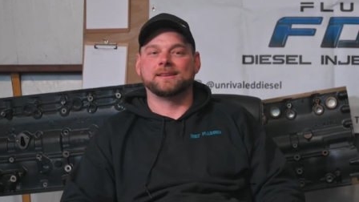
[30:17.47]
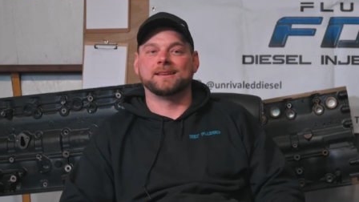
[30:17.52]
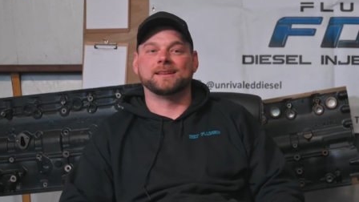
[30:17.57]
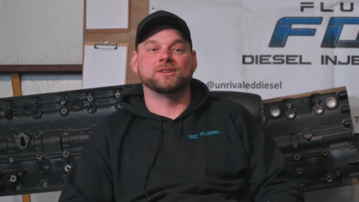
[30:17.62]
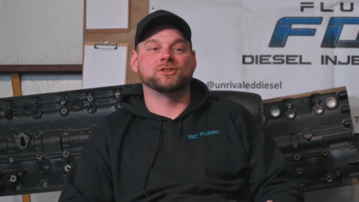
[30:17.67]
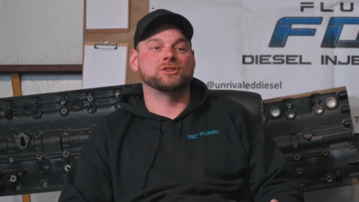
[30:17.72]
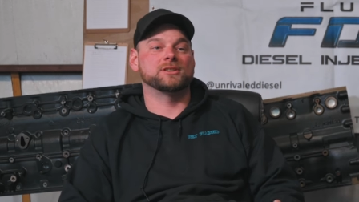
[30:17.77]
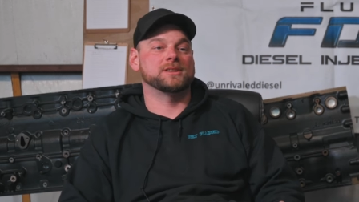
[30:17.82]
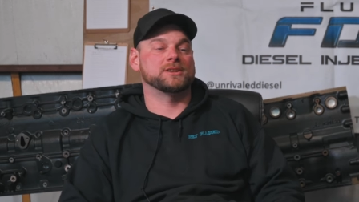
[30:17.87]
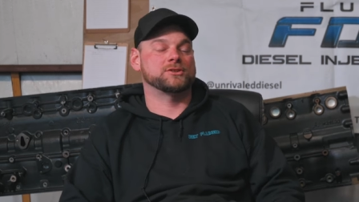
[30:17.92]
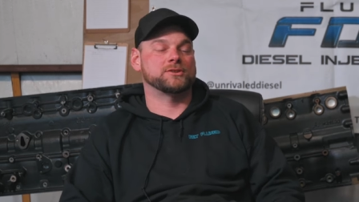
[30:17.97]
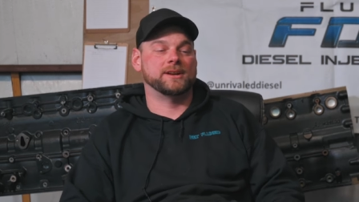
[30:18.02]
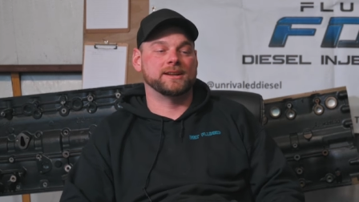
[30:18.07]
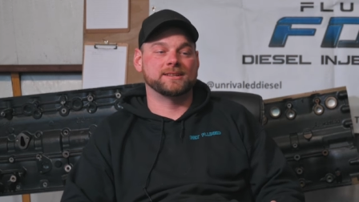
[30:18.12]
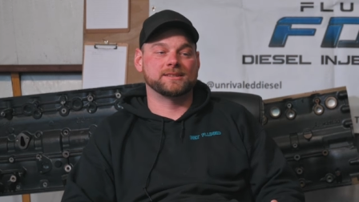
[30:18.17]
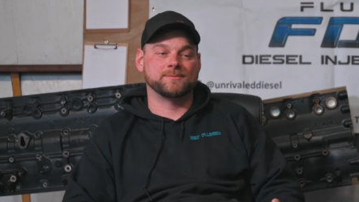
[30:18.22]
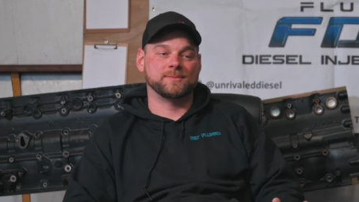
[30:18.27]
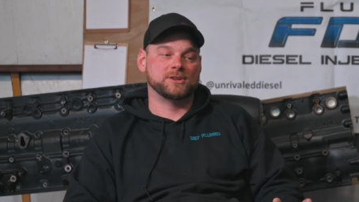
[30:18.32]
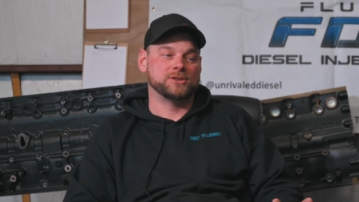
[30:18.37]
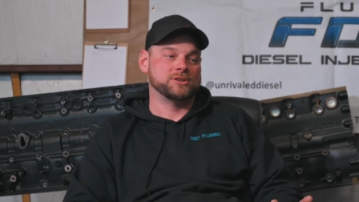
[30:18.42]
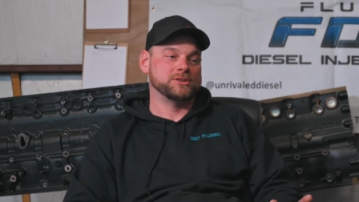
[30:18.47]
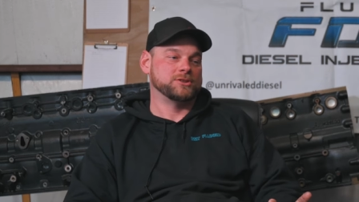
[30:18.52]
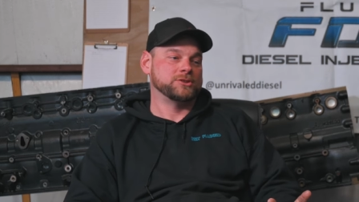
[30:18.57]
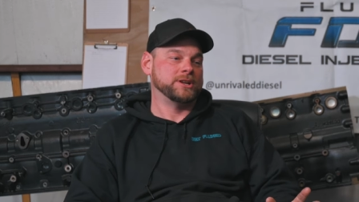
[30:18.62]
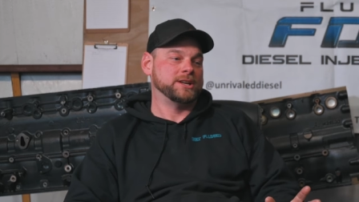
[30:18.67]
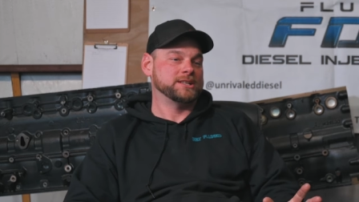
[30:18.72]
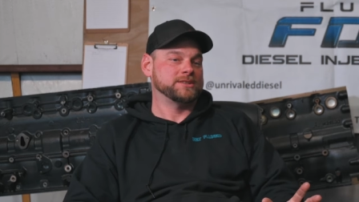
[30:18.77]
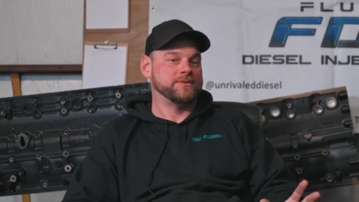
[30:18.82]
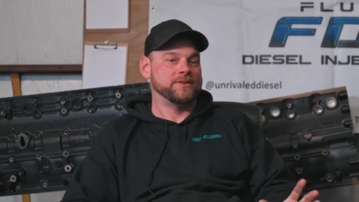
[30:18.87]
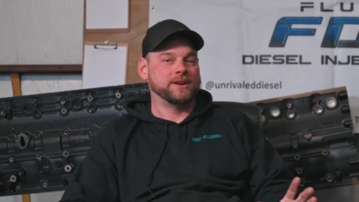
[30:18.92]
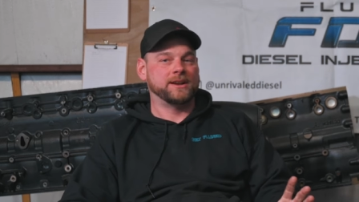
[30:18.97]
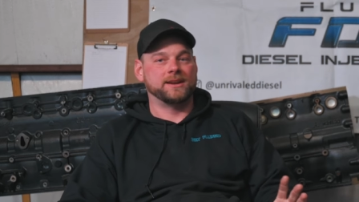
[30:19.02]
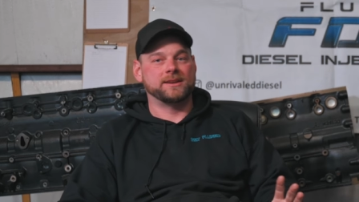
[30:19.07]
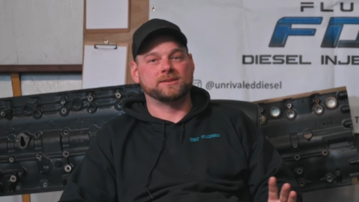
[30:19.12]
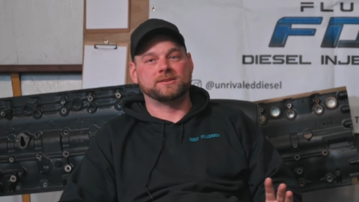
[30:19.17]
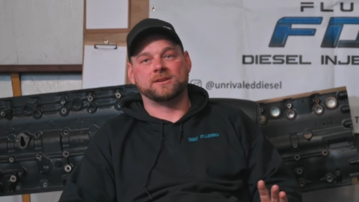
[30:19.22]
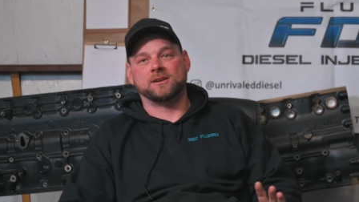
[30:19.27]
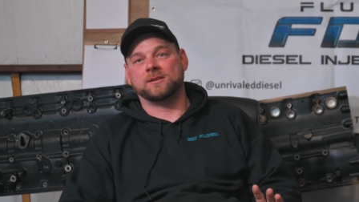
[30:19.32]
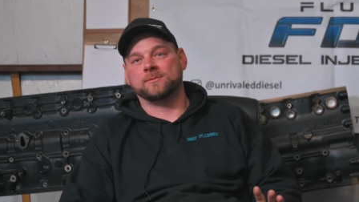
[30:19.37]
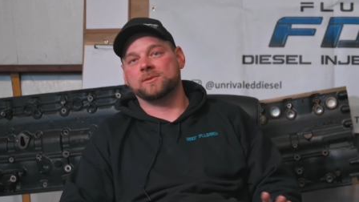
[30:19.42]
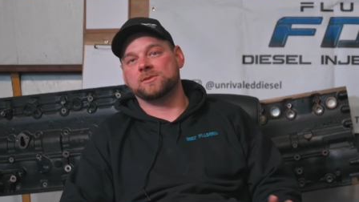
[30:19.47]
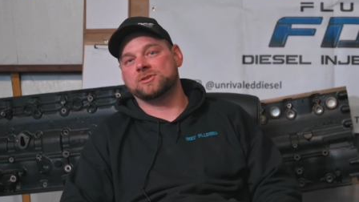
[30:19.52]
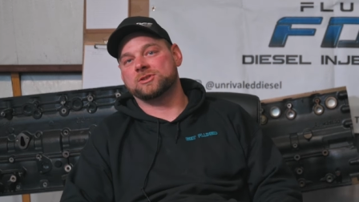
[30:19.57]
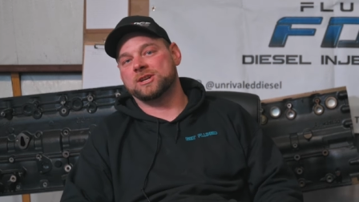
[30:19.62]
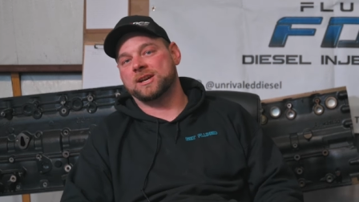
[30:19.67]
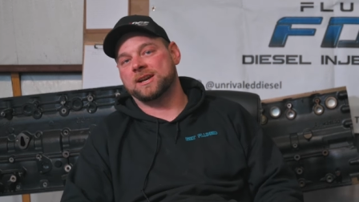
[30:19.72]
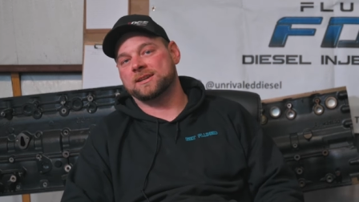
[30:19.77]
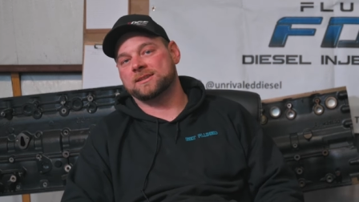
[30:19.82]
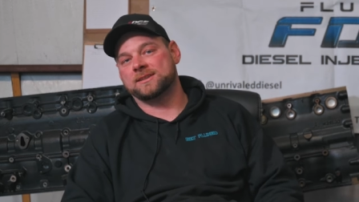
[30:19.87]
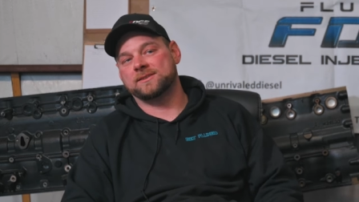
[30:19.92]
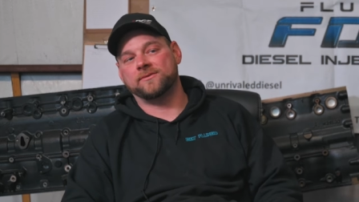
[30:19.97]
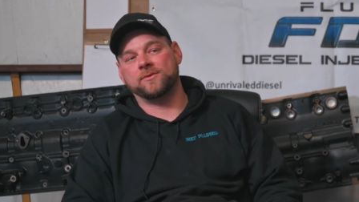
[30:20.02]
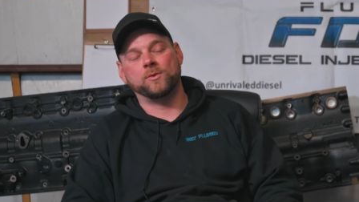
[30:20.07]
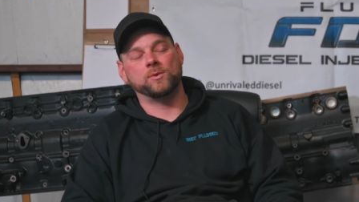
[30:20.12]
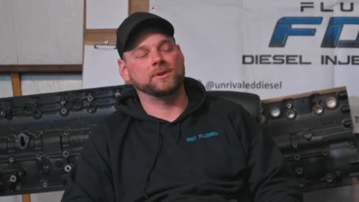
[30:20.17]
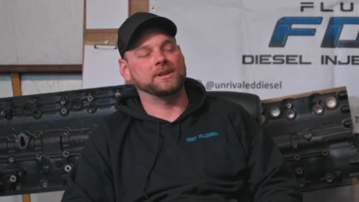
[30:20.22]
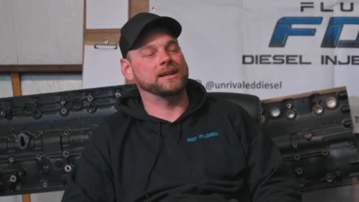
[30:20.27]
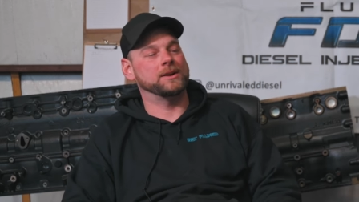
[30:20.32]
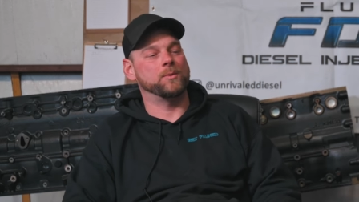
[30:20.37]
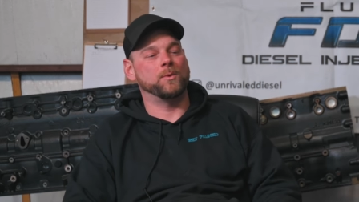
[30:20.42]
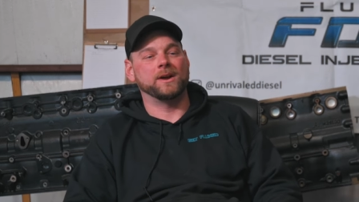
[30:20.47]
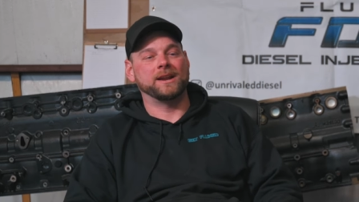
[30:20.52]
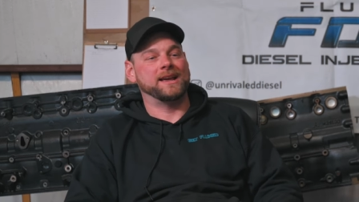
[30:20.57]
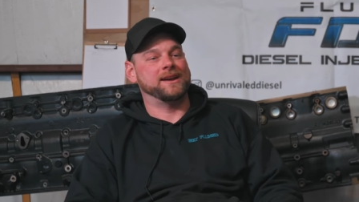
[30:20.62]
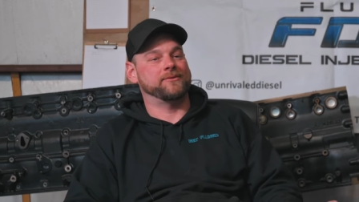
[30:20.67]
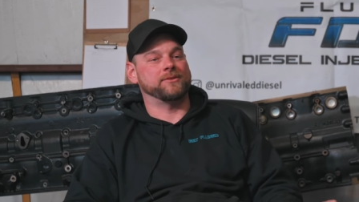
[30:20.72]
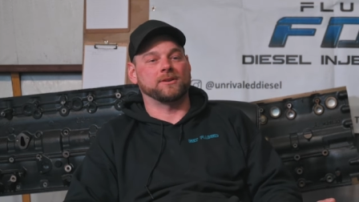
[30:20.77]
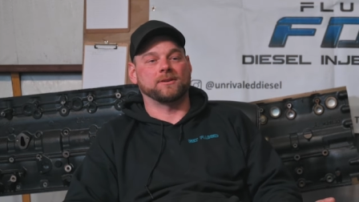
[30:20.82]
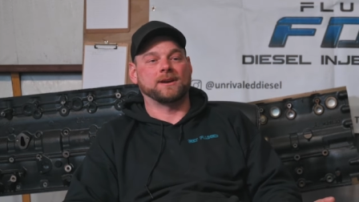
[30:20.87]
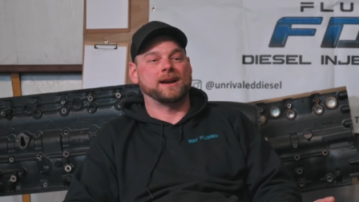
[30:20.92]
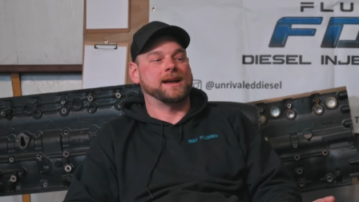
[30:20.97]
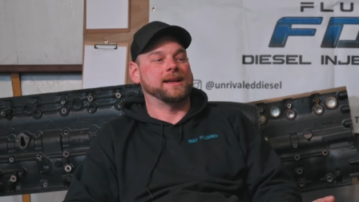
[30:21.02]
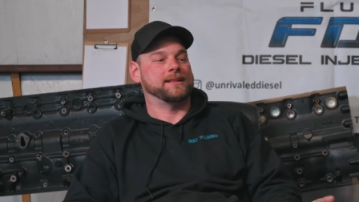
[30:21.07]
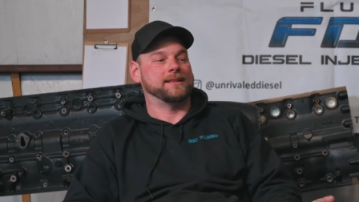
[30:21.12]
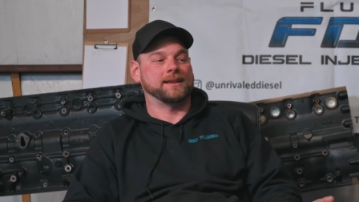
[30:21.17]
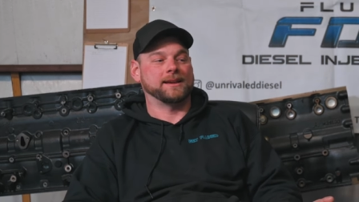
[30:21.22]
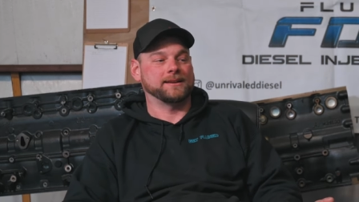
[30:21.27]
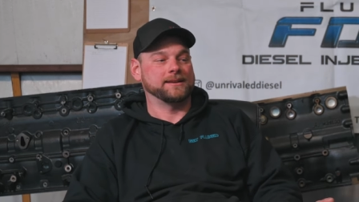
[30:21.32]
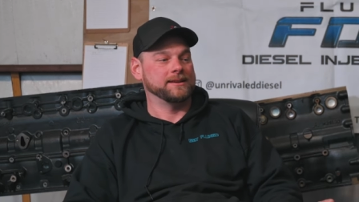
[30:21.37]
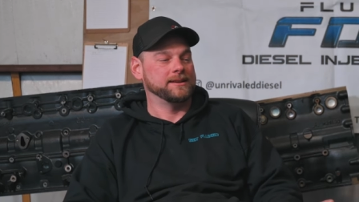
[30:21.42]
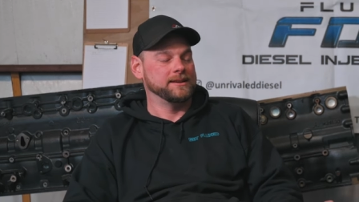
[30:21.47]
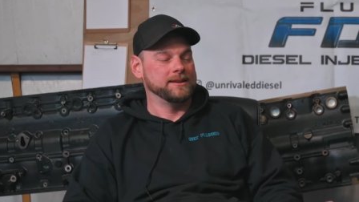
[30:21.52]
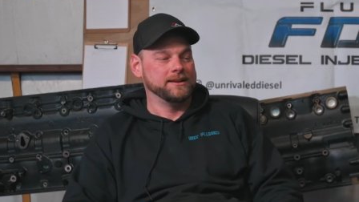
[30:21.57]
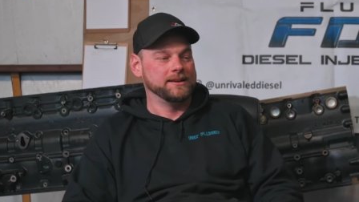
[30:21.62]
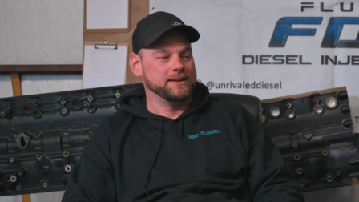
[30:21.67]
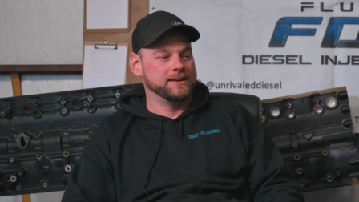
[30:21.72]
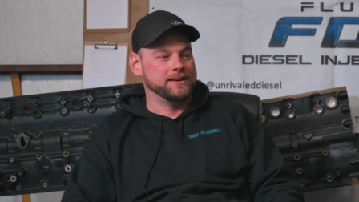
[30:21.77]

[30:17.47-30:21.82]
the engine, the transmission, transfer case, turbos, chassis, four link, whatever, right? Like right.